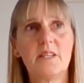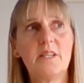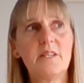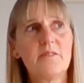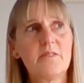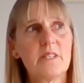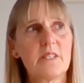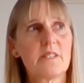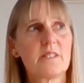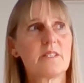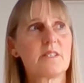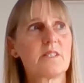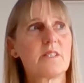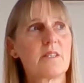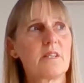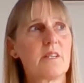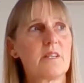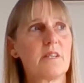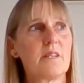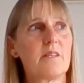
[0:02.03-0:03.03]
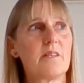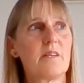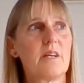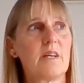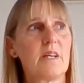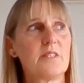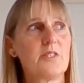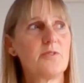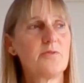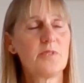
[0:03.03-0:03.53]
know that
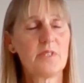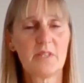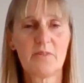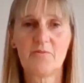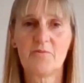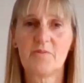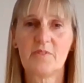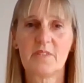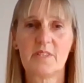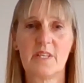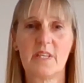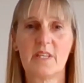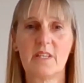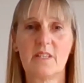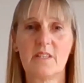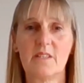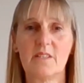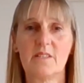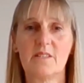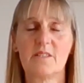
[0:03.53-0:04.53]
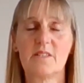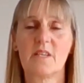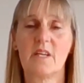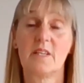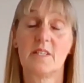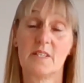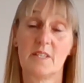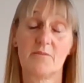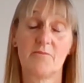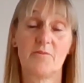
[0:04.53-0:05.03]
I do different things
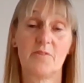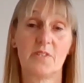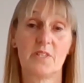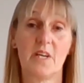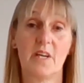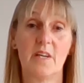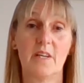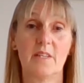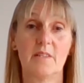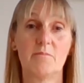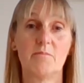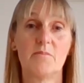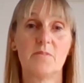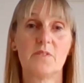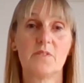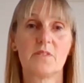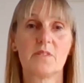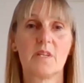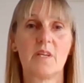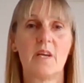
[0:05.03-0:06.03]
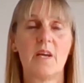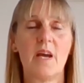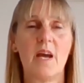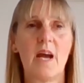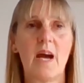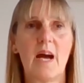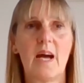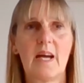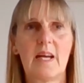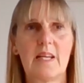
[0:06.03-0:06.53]
at different times,
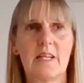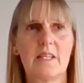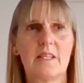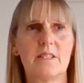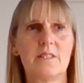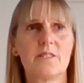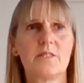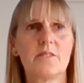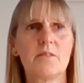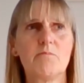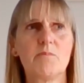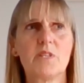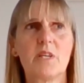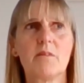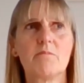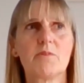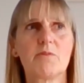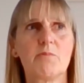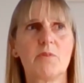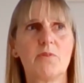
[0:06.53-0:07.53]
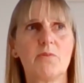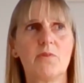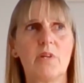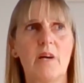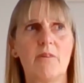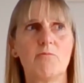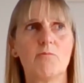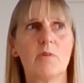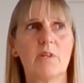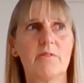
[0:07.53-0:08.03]
and sometimes we all
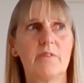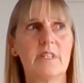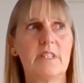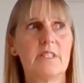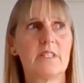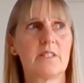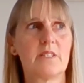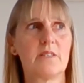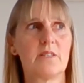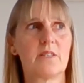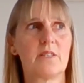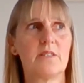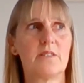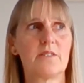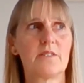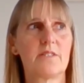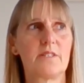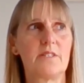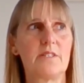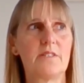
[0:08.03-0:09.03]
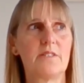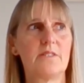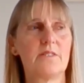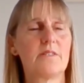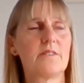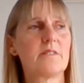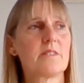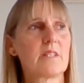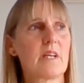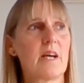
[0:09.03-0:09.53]
have worries and
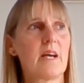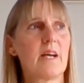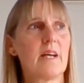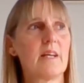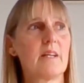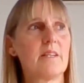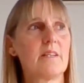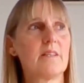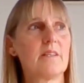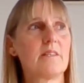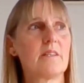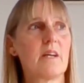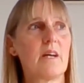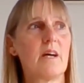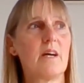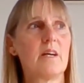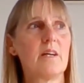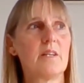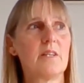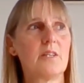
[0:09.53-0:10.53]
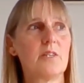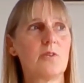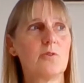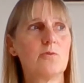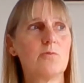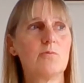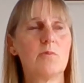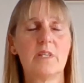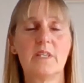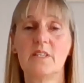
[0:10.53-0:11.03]
concerns, and I
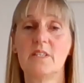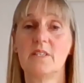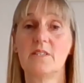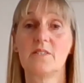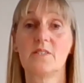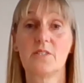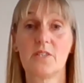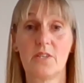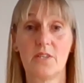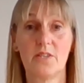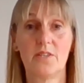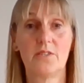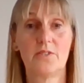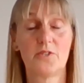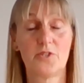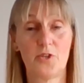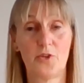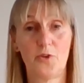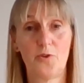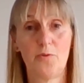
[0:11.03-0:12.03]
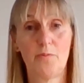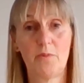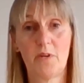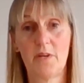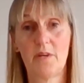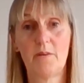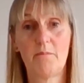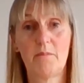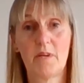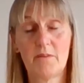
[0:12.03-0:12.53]
always turn to
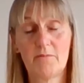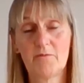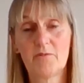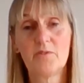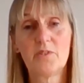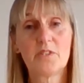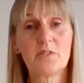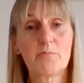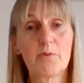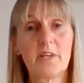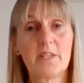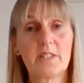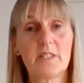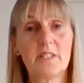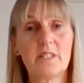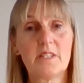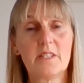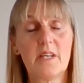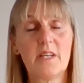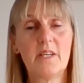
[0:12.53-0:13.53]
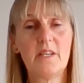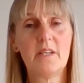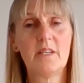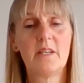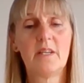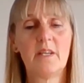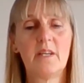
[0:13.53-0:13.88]
my mindfulness practice then.